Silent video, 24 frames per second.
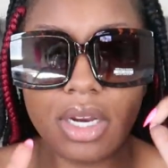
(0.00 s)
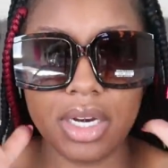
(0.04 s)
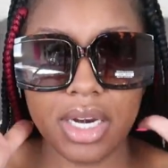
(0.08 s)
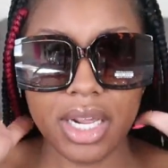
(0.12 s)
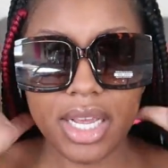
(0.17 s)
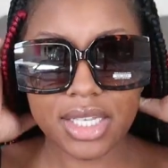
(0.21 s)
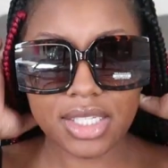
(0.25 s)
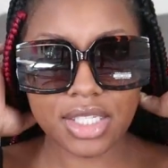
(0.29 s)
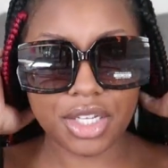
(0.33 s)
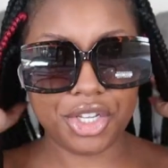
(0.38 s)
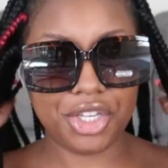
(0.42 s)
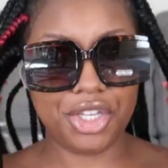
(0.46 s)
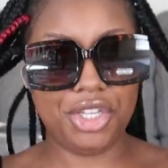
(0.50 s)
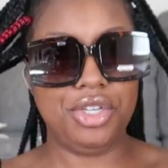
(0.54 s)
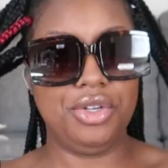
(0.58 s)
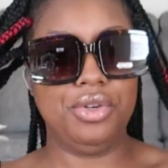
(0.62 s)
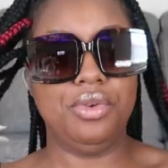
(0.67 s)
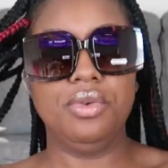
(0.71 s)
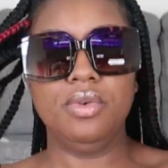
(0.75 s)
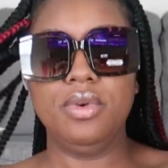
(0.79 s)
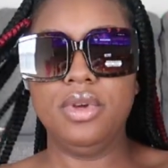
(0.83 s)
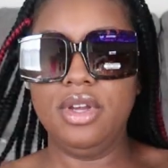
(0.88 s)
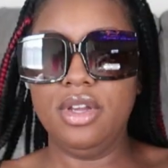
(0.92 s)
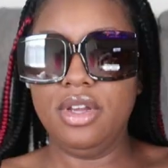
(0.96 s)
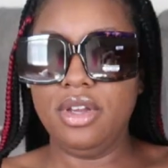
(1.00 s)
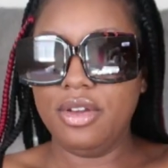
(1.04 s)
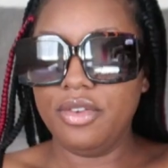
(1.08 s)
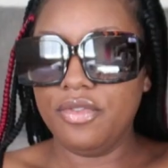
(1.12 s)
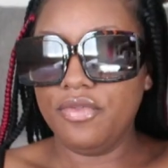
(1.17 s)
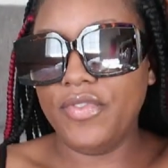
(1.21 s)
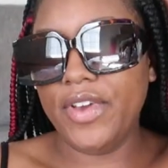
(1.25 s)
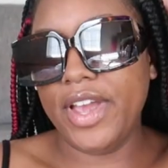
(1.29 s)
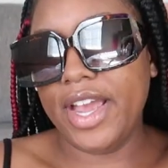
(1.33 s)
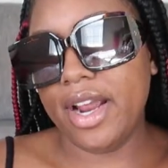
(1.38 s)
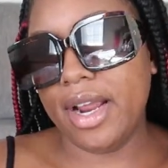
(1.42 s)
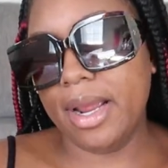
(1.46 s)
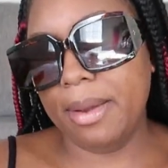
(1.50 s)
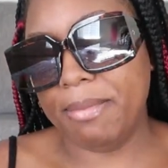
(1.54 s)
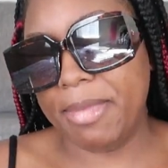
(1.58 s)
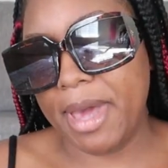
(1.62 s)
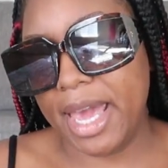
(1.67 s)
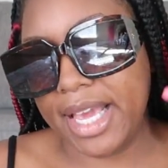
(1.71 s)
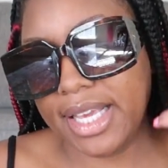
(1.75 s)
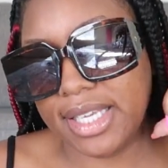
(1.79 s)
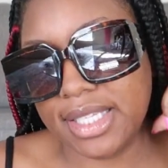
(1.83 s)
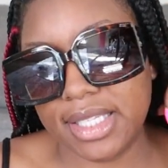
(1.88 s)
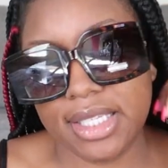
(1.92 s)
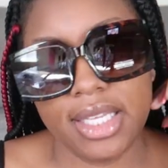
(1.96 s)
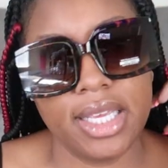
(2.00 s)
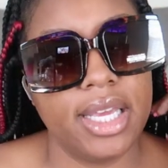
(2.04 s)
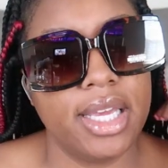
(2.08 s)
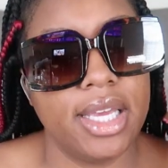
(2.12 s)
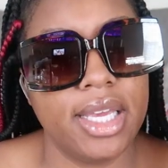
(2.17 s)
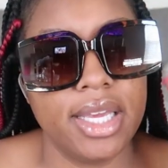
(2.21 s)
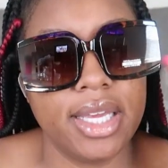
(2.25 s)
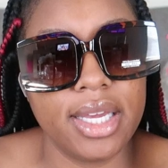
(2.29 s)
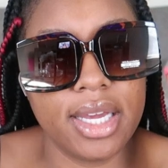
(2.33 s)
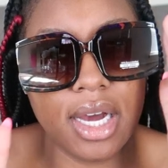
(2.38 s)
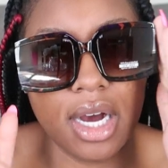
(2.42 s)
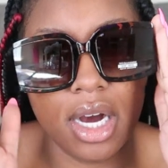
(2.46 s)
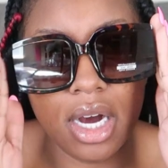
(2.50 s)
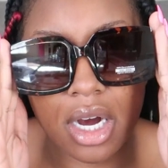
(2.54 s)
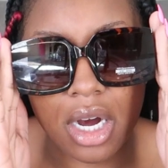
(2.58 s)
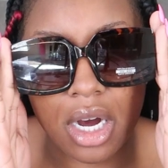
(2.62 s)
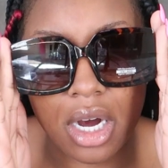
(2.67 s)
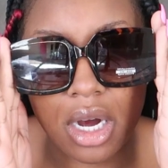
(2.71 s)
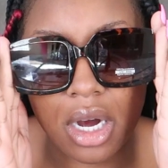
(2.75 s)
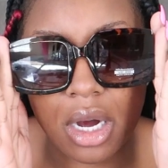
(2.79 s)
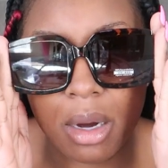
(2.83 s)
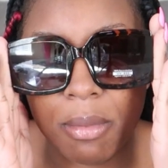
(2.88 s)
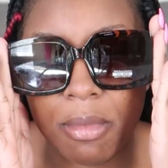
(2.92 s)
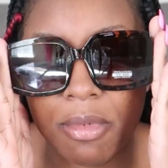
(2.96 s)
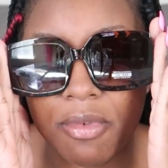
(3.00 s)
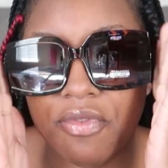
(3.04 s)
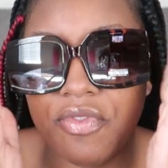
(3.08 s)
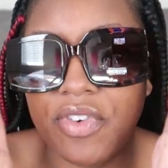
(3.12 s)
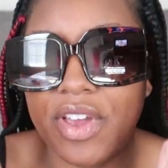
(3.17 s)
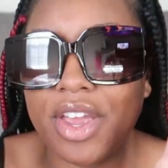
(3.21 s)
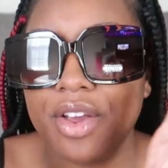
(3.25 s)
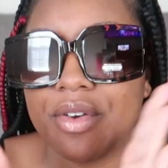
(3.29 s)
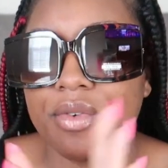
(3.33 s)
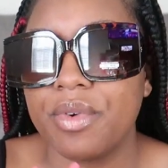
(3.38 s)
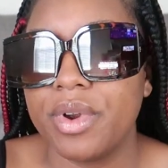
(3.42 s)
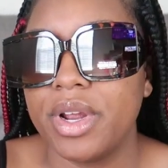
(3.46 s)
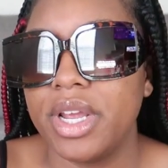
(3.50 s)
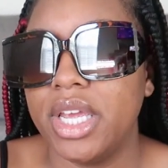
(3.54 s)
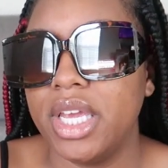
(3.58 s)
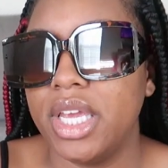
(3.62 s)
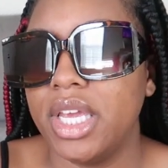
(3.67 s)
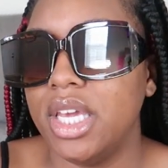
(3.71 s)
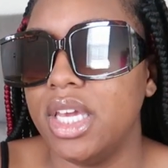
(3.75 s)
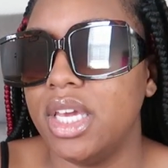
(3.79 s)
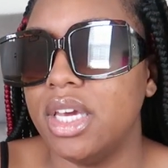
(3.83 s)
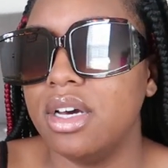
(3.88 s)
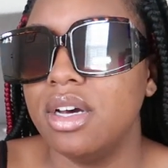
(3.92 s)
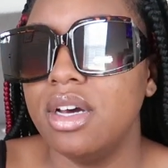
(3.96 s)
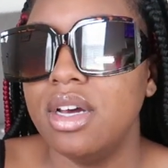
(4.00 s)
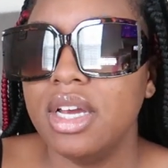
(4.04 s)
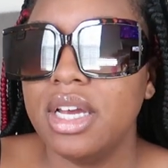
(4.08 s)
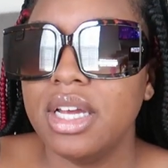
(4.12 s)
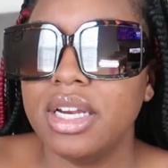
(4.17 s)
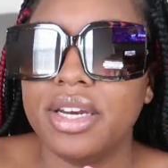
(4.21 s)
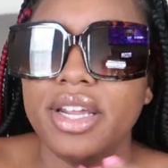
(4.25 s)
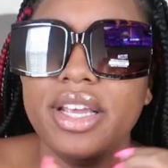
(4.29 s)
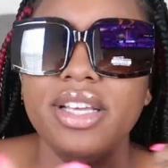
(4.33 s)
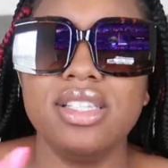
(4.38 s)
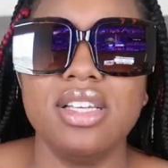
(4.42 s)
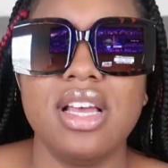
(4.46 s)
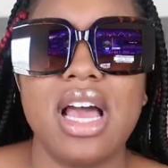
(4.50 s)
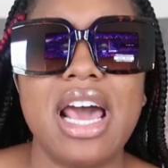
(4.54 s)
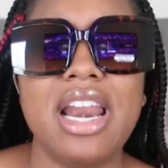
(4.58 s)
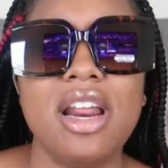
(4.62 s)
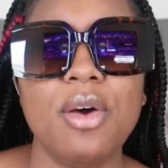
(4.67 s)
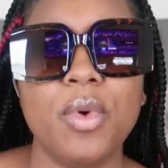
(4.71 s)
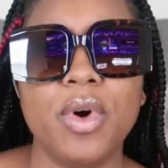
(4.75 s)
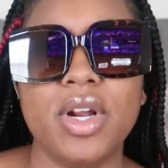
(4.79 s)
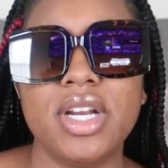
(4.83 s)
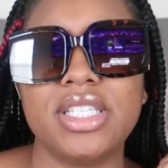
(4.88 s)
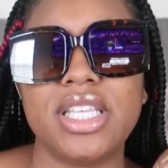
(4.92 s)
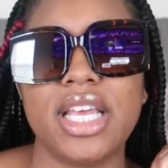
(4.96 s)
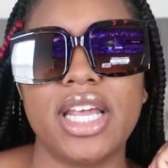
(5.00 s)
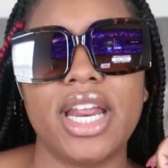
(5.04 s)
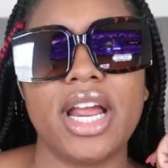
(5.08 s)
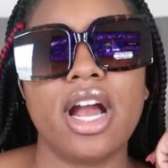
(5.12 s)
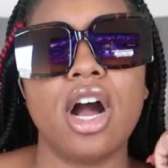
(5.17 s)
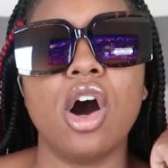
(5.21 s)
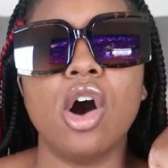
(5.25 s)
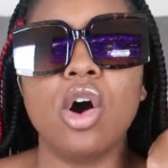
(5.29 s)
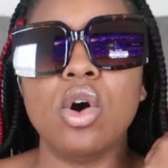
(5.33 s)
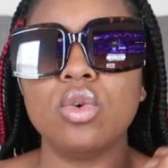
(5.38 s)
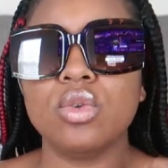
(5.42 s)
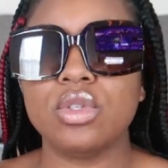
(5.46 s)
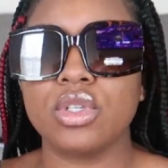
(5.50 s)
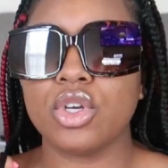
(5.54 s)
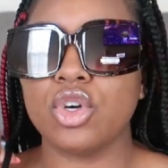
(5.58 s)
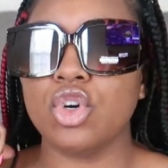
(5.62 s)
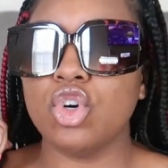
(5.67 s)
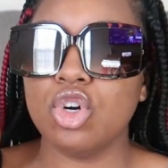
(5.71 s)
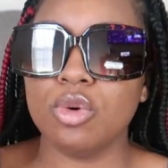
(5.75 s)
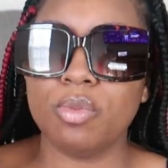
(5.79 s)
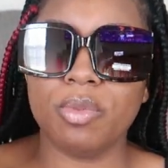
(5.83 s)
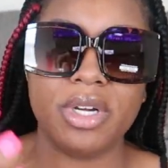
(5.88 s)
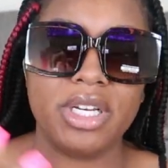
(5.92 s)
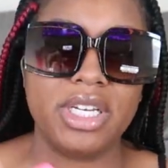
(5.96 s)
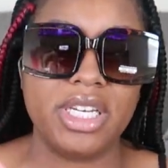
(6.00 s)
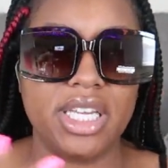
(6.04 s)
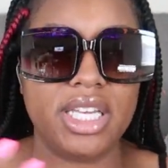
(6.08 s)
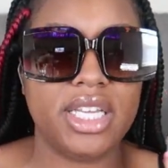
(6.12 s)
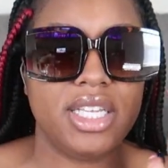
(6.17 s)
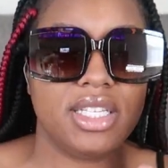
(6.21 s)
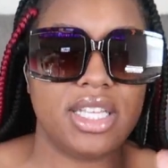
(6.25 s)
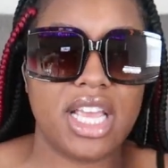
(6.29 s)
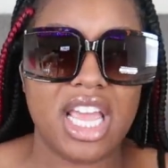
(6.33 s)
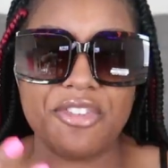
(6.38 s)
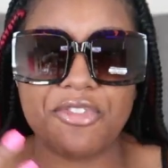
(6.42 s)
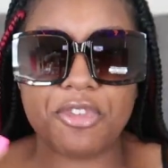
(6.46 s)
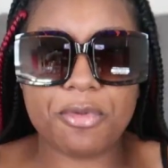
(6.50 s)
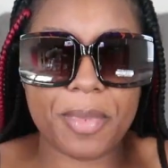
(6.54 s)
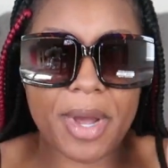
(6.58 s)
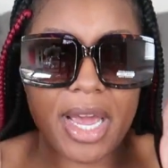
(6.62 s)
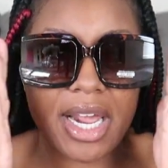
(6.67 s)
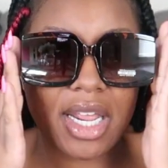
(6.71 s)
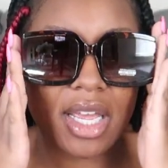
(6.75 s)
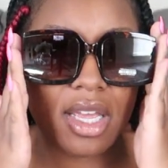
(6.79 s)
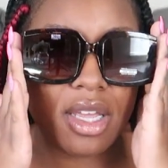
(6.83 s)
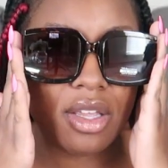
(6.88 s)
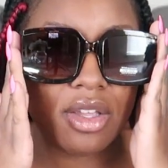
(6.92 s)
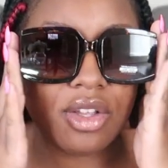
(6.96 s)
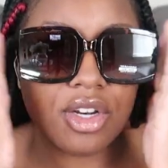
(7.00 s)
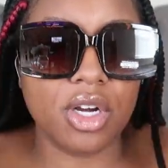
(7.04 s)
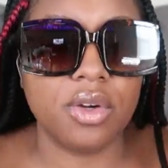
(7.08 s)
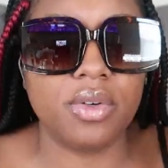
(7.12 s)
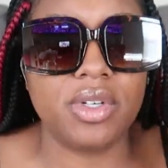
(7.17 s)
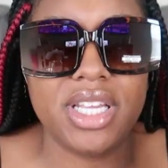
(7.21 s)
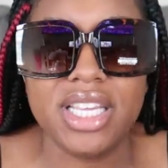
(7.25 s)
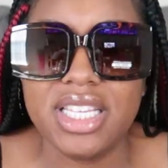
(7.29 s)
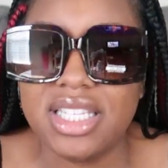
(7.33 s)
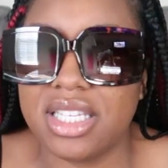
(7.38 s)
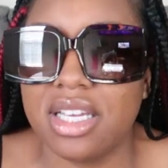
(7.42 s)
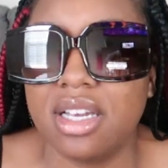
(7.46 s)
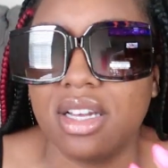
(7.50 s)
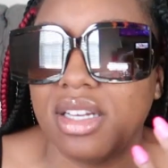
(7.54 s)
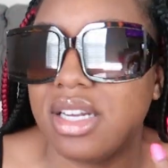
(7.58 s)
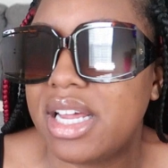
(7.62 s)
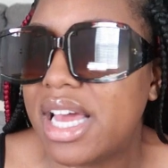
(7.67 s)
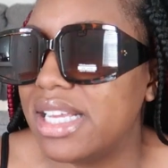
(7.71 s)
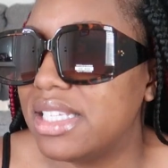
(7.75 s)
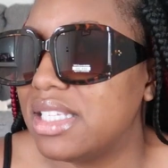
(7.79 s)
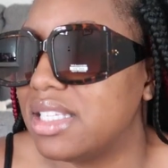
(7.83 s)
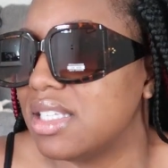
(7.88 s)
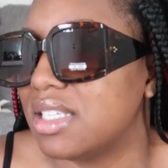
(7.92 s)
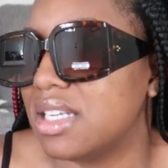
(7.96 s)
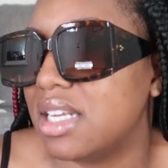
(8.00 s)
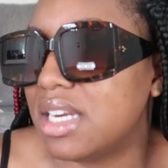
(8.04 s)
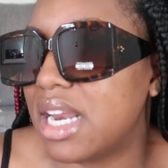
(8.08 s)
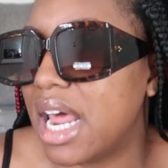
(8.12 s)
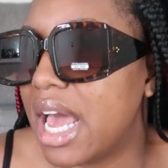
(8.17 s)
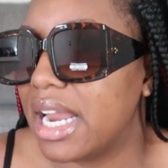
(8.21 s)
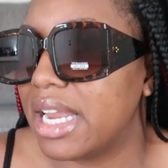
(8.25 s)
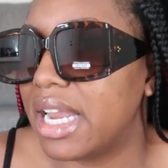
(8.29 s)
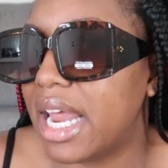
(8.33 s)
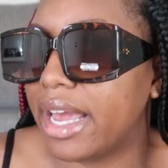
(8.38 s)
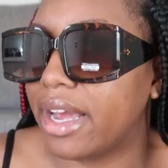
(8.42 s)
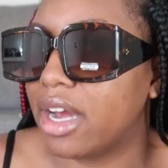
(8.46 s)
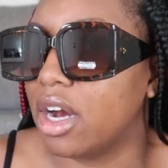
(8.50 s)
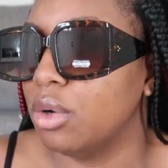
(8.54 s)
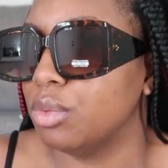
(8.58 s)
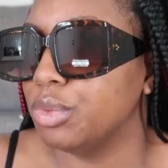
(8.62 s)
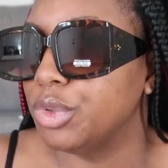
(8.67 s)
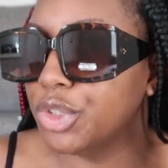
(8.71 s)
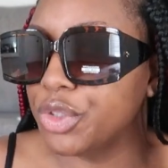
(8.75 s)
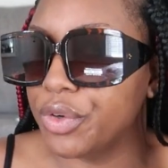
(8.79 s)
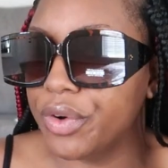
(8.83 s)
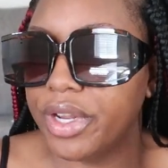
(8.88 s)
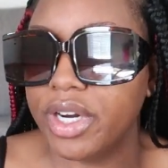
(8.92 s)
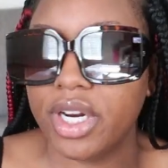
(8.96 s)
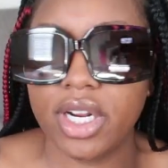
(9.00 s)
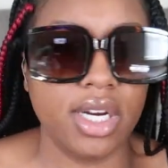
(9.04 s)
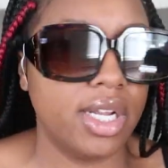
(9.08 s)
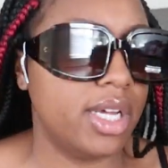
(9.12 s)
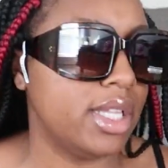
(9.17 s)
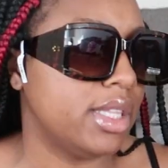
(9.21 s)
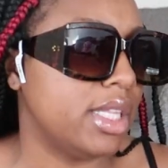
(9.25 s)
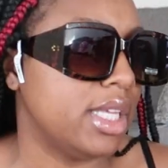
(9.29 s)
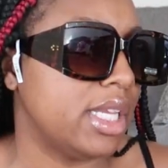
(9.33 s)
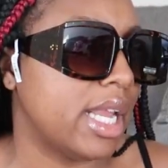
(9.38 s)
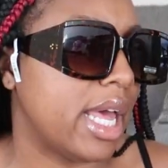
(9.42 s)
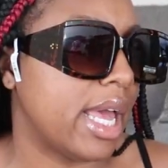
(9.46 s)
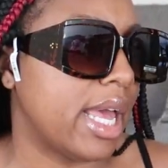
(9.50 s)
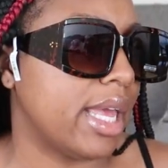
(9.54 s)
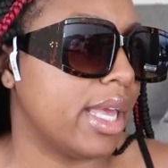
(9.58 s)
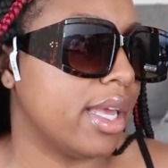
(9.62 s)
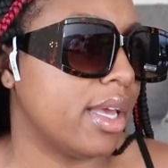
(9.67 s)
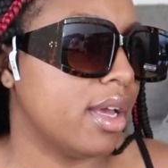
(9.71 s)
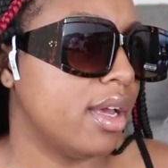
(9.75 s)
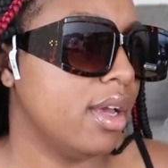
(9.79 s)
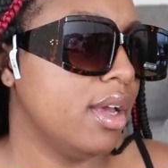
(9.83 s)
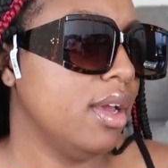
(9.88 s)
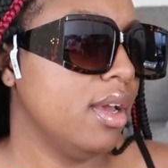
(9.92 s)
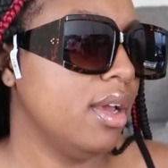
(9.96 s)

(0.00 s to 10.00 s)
These are cute. Very basic, I don't want to say they're old school, but these, everybody, you know, these sunglasses are not like on trend or nothing. Like,